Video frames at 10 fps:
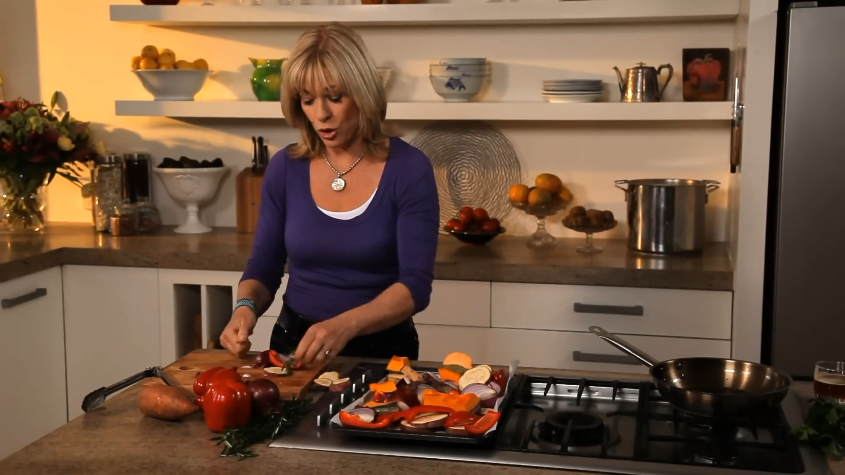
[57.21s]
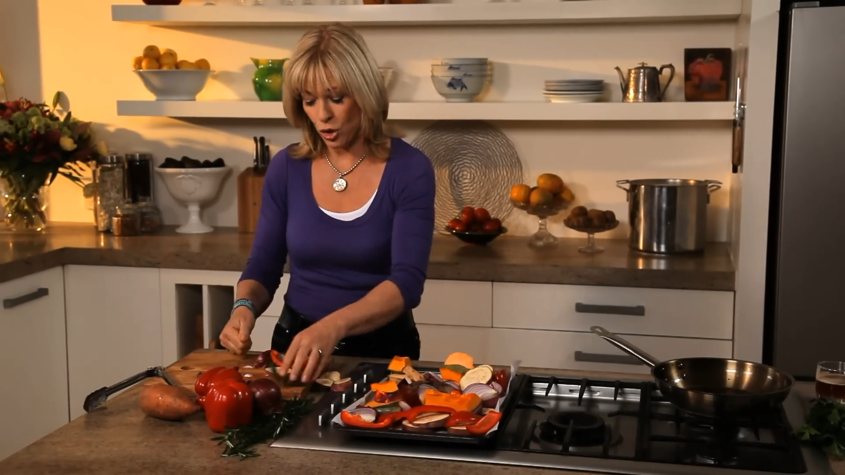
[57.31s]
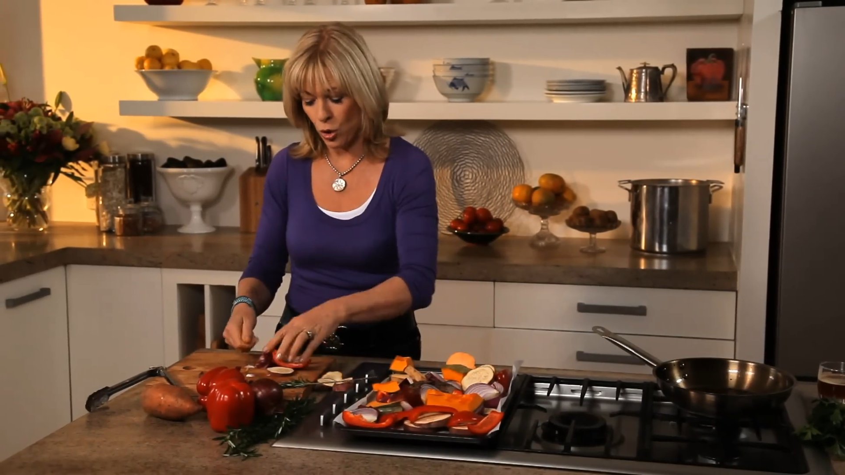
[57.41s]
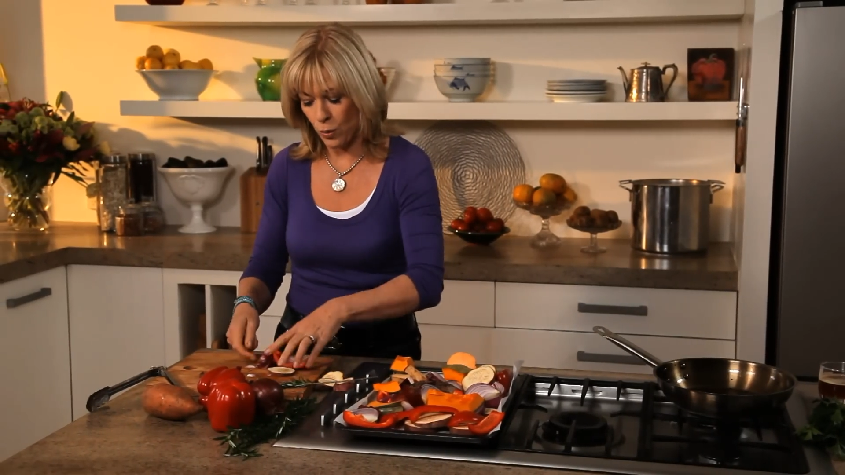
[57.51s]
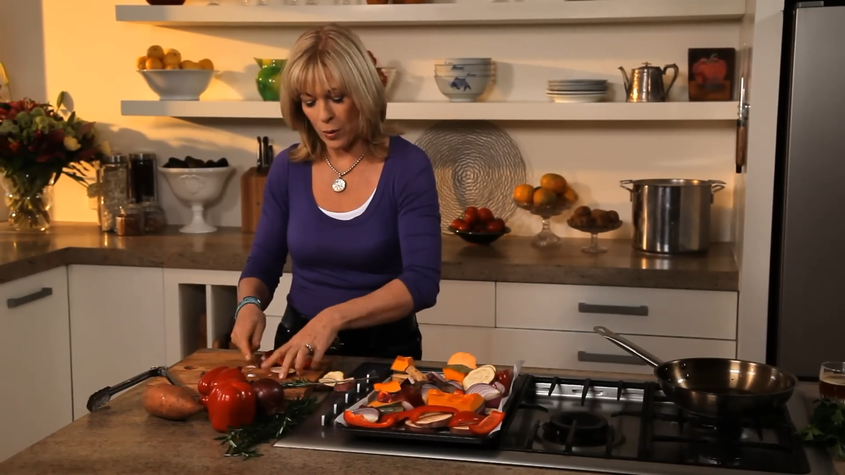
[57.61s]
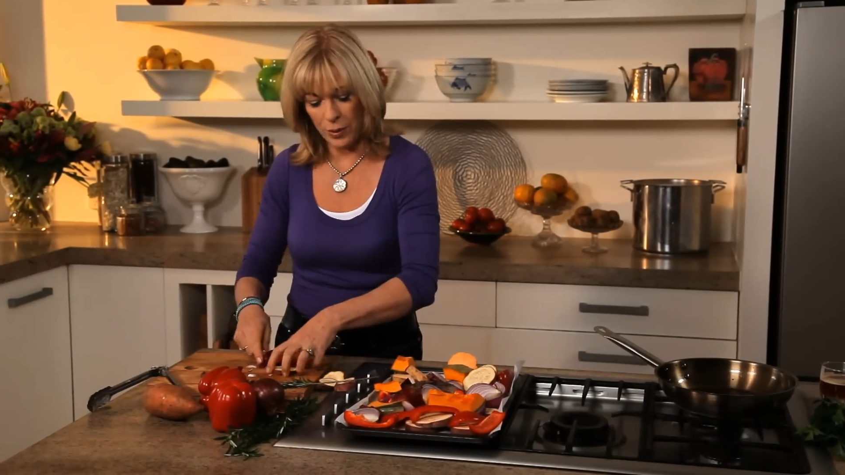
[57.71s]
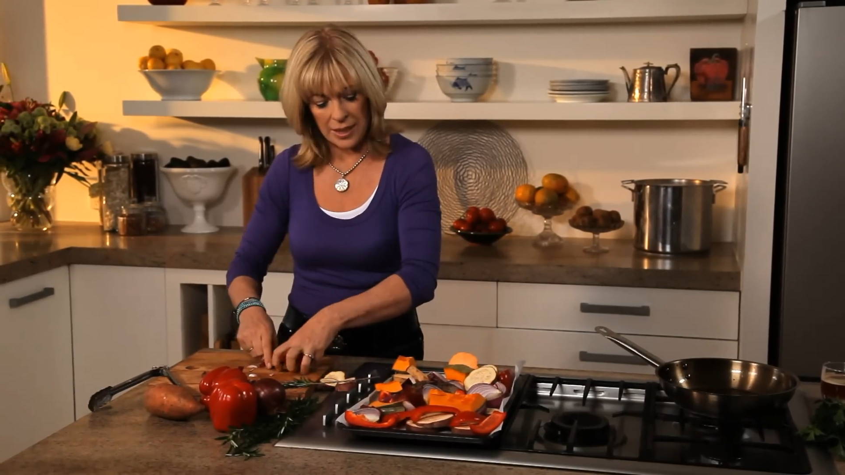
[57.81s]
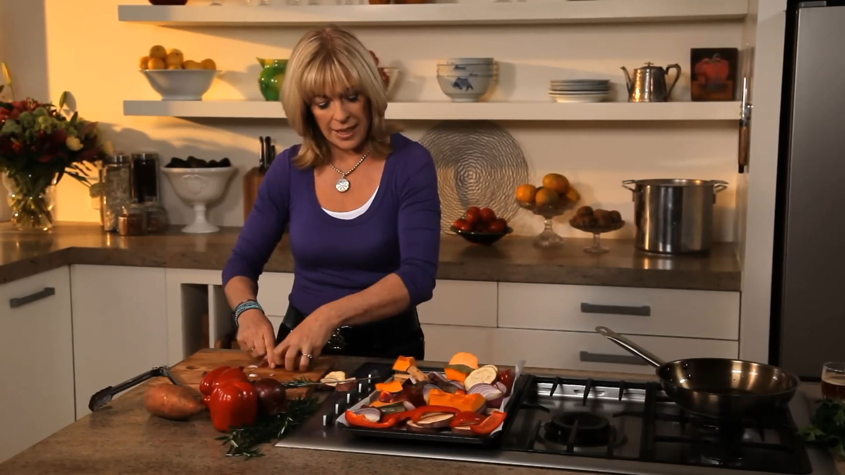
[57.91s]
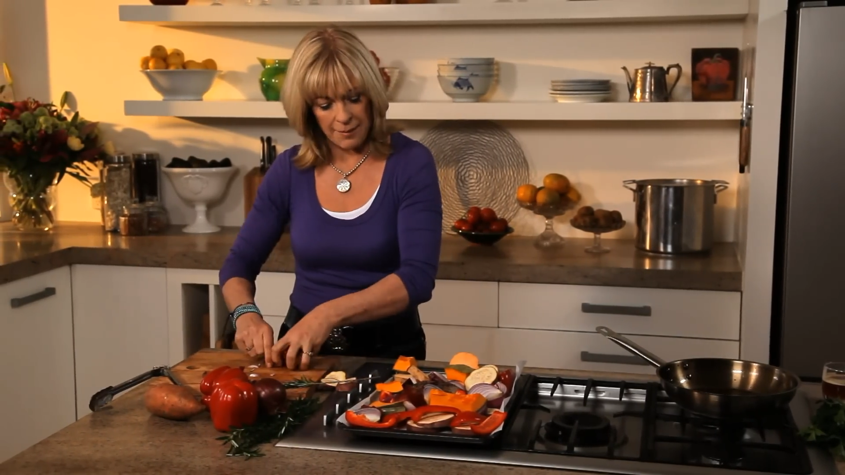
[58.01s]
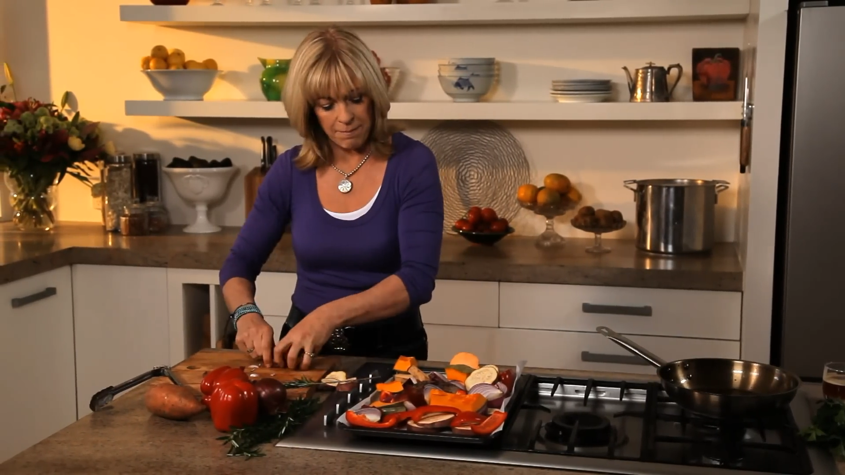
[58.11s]
so well
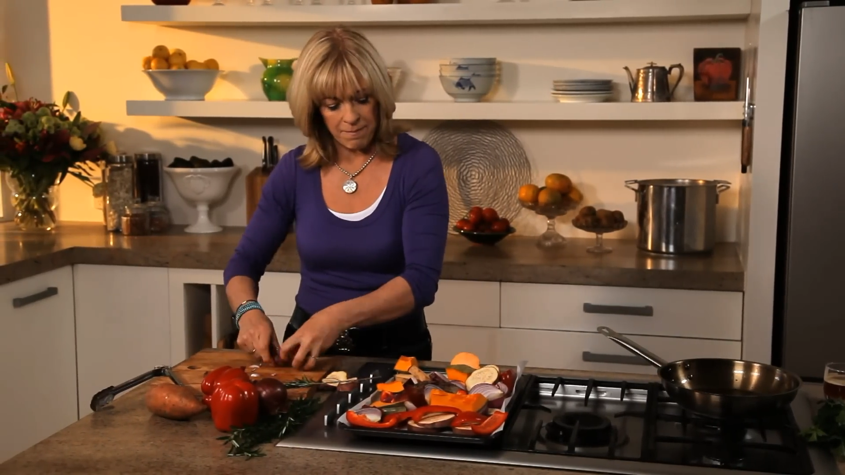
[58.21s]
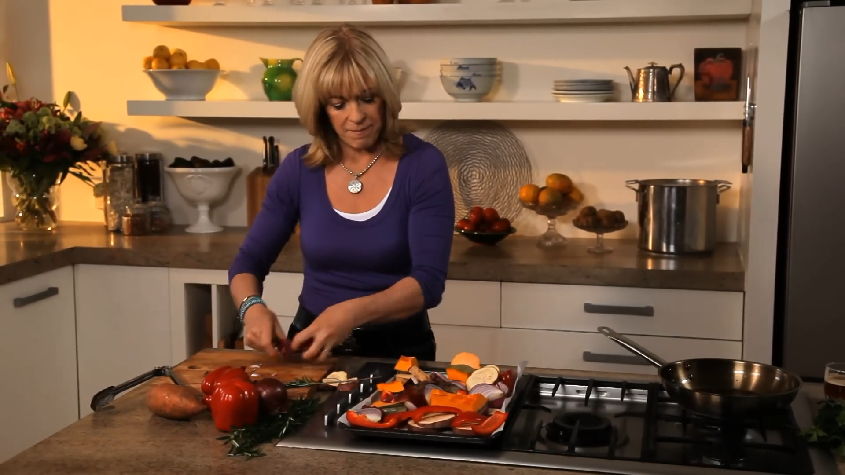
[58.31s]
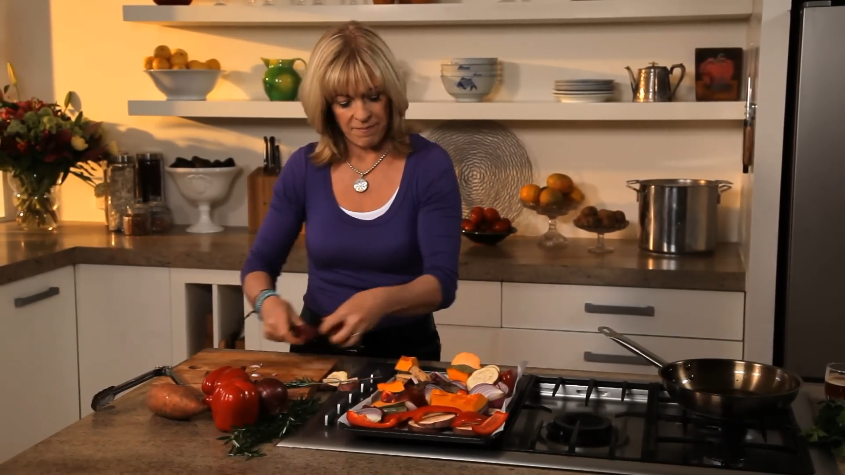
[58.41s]
with lamb